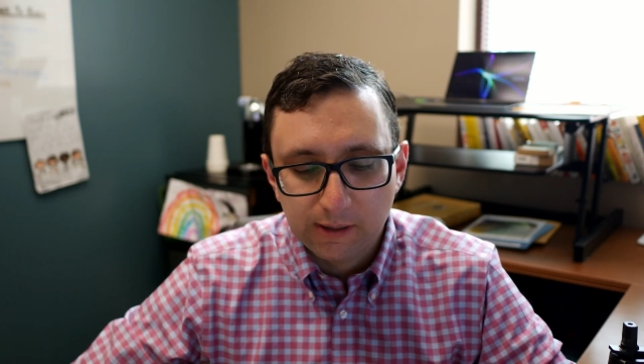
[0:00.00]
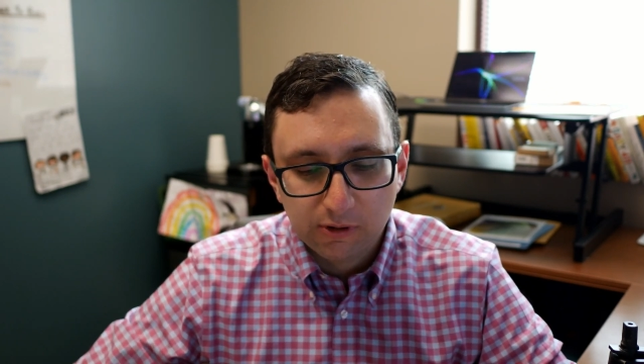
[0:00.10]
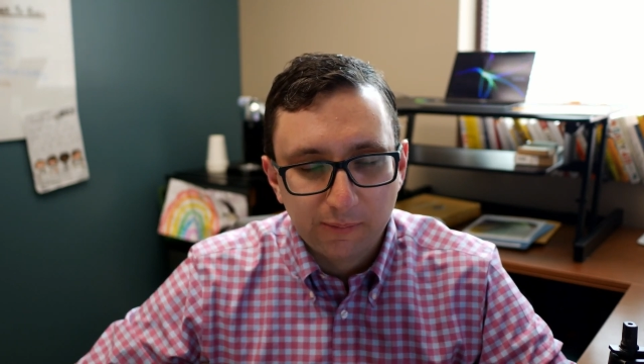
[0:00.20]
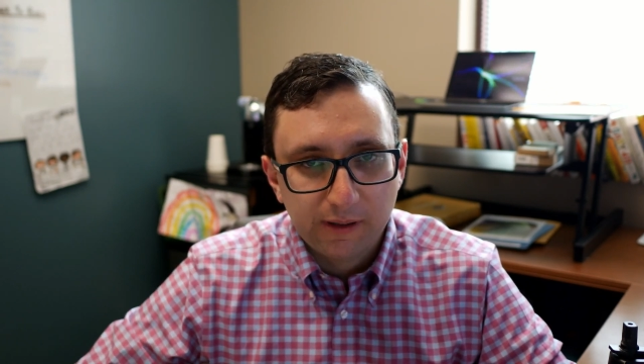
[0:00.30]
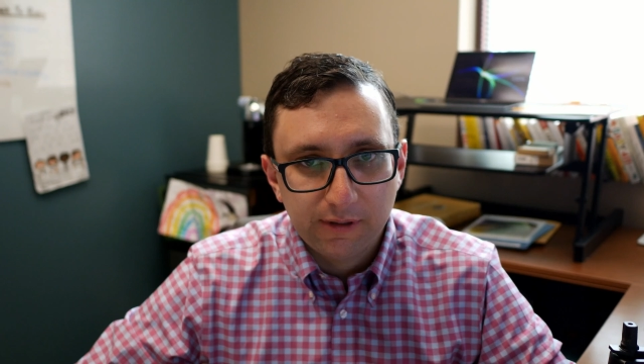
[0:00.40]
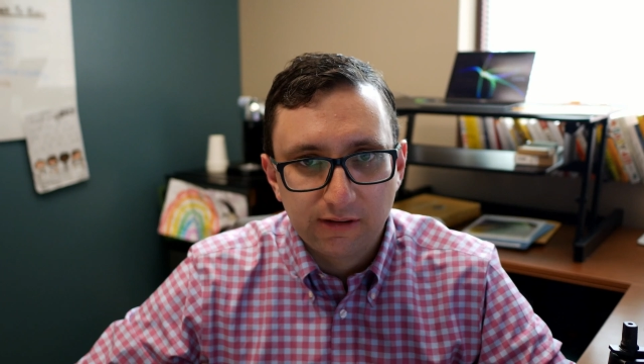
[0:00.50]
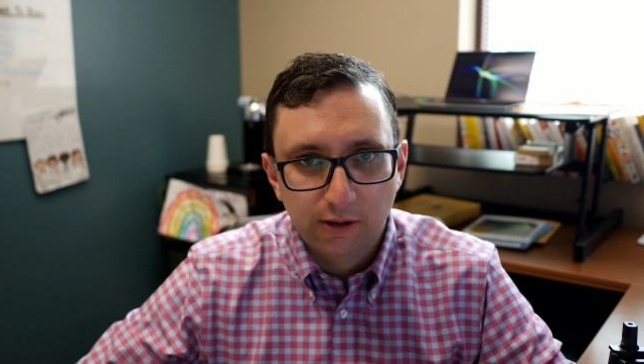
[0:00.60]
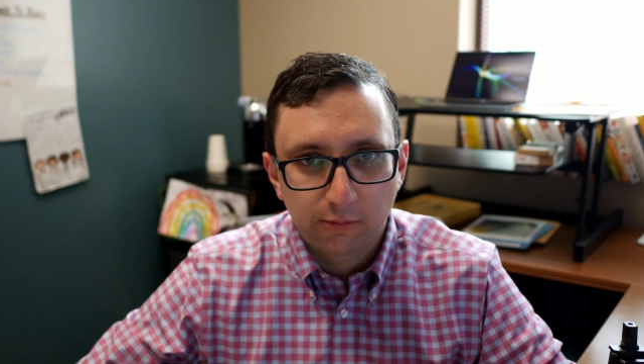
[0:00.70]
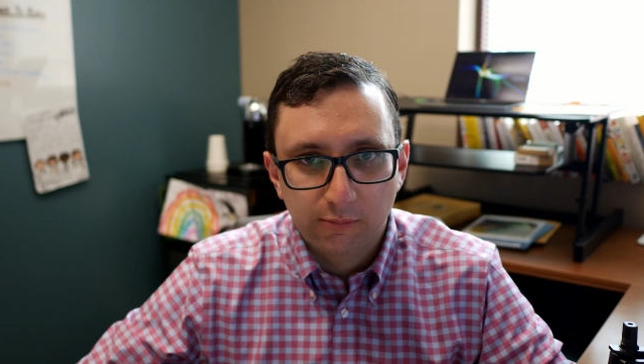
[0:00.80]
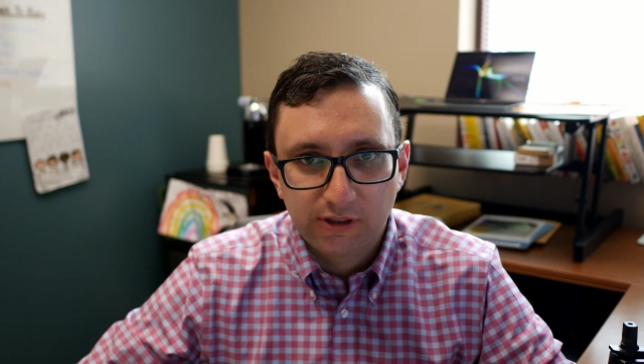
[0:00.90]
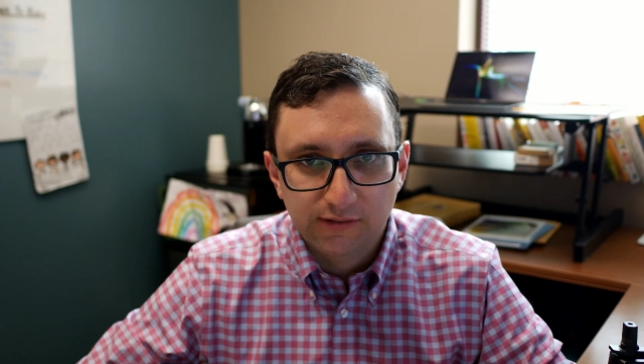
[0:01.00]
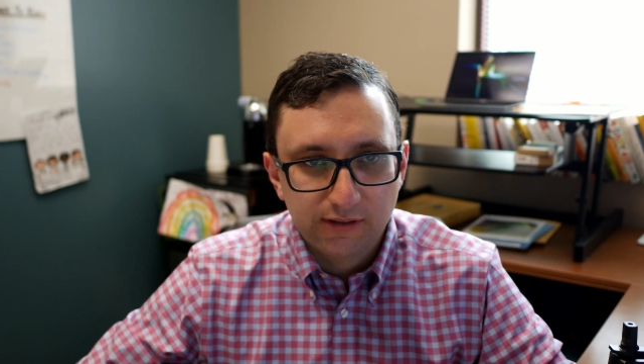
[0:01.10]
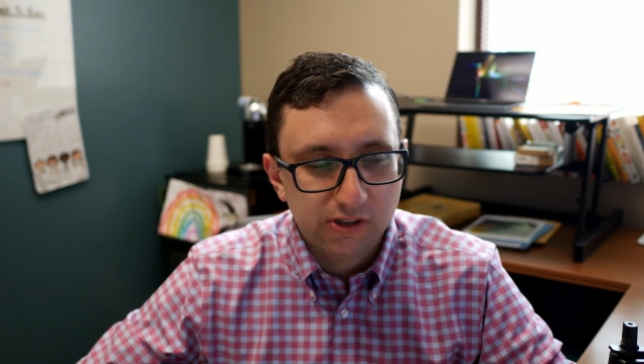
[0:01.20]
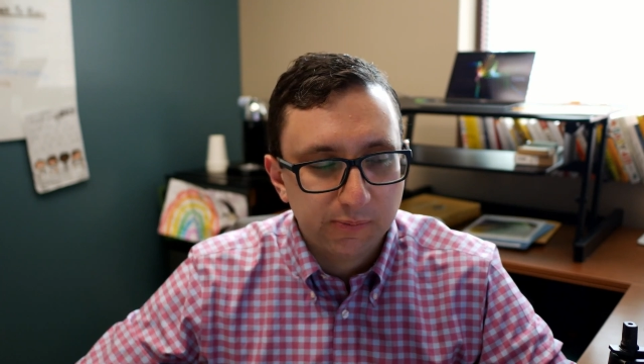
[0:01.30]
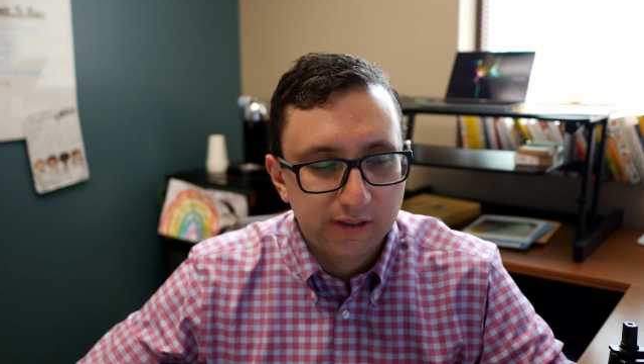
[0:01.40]
They keep their baby in their room
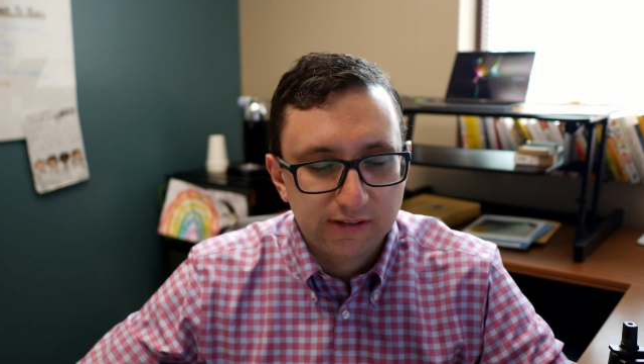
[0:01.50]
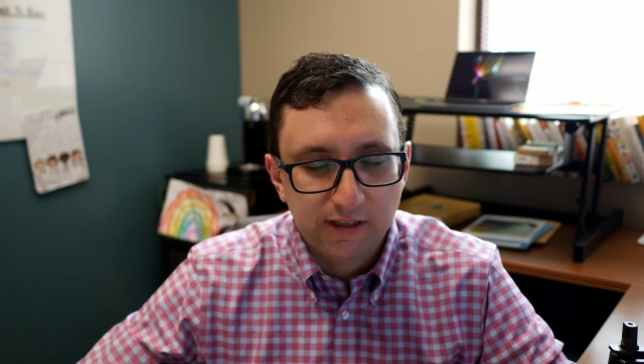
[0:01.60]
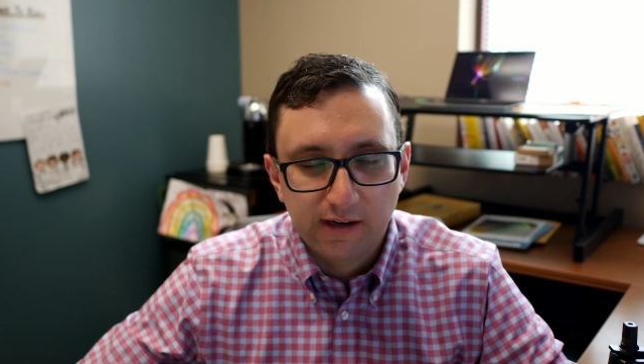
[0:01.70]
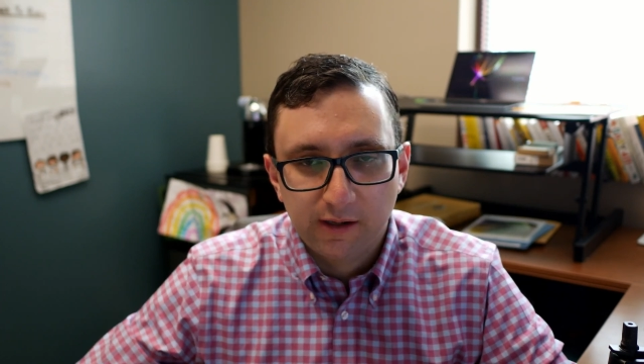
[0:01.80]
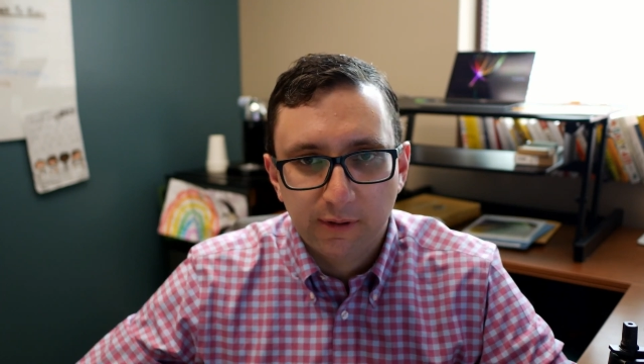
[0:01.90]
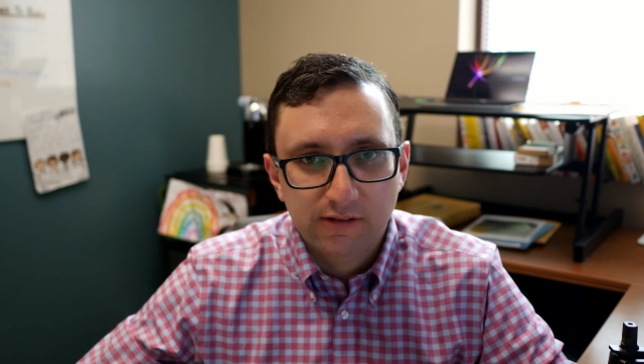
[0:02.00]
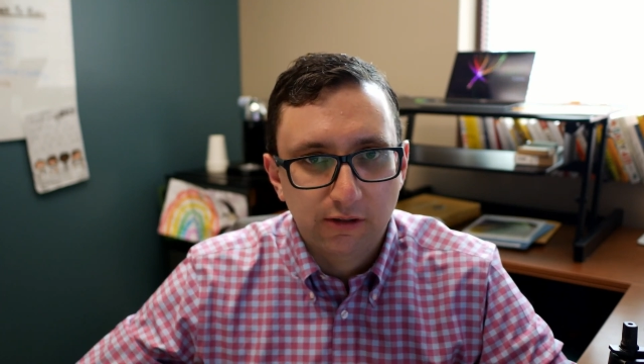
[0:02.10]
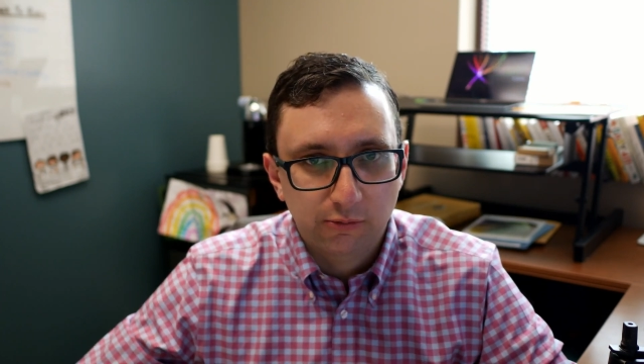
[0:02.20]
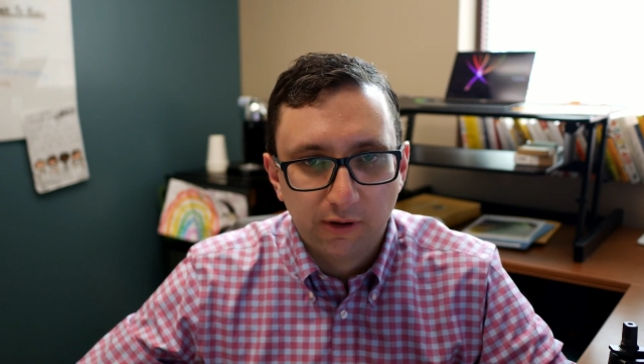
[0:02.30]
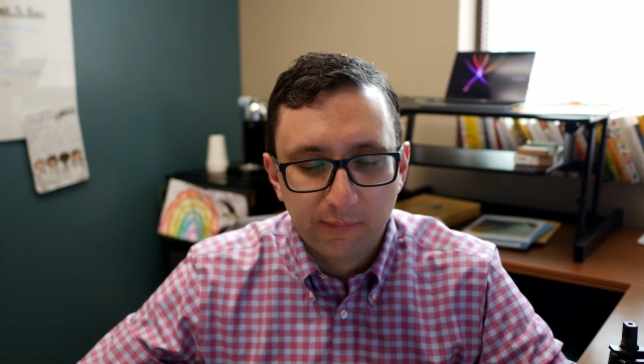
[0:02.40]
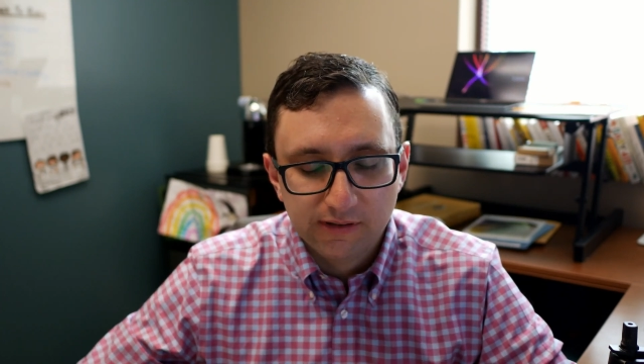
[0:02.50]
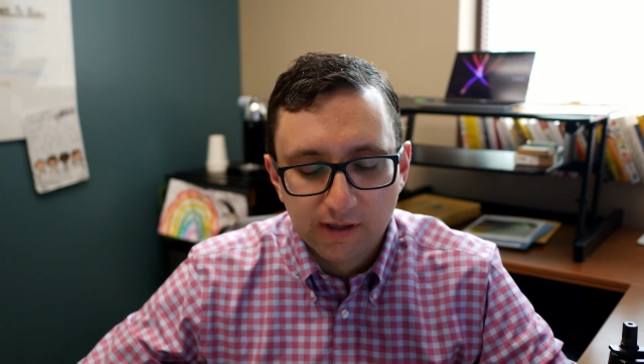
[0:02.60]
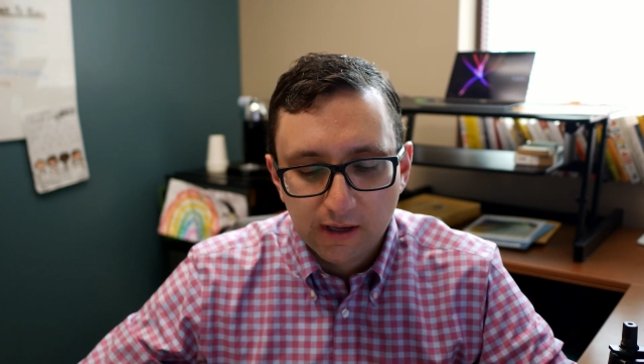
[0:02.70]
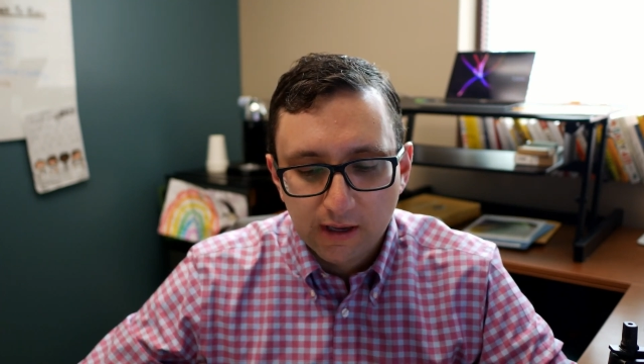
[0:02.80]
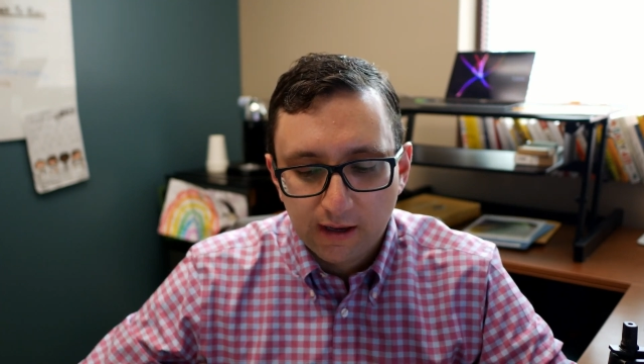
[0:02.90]
till 6 months, to 9 months, till 12
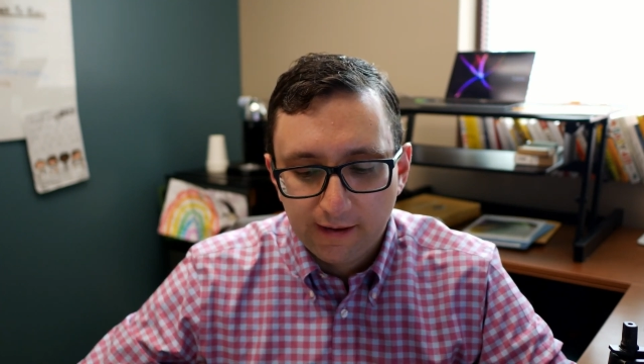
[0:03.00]
months.